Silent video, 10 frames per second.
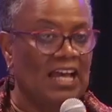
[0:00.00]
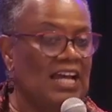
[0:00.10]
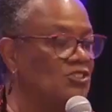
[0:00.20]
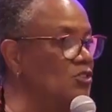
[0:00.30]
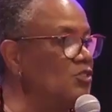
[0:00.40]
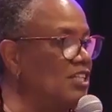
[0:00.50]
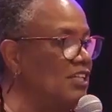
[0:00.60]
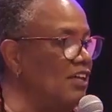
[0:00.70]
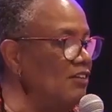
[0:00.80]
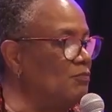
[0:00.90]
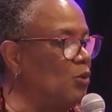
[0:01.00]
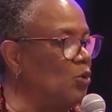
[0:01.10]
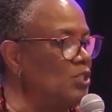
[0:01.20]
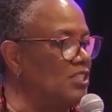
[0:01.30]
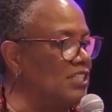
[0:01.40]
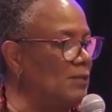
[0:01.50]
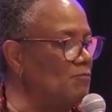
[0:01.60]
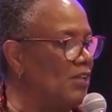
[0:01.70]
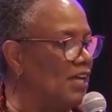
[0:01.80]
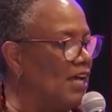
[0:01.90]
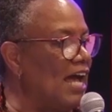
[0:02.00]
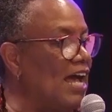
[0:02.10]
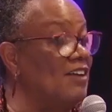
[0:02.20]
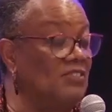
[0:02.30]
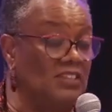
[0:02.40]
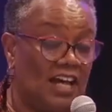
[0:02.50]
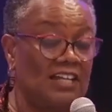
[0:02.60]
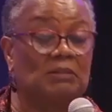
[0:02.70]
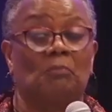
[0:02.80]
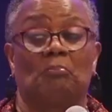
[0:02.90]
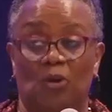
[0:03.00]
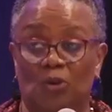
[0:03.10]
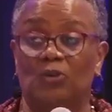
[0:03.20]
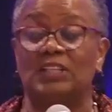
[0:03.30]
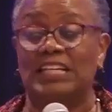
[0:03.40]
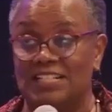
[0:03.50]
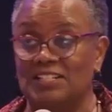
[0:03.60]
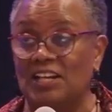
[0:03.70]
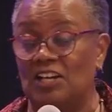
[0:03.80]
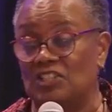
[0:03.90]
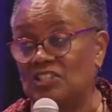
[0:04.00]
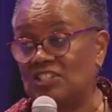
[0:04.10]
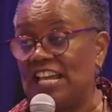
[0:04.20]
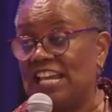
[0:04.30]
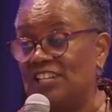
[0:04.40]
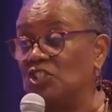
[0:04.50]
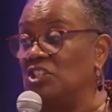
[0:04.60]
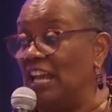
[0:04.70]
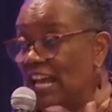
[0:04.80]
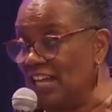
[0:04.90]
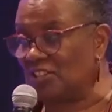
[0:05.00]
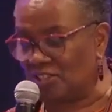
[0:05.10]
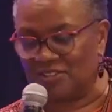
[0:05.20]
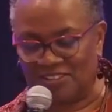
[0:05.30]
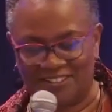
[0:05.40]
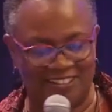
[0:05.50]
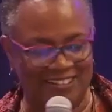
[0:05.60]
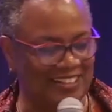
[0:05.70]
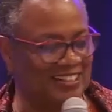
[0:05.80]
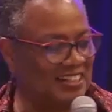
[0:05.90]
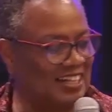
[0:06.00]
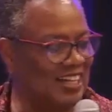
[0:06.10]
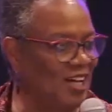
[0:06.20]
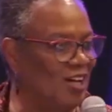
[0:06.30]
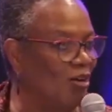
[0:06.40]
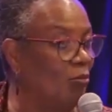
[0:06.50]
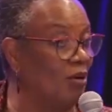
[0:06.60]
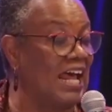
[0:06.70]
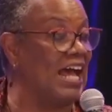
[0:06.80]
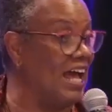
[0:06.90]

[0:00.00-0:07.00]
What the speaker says: As you've seen, I've posted, I have not burned in a sage yet, but I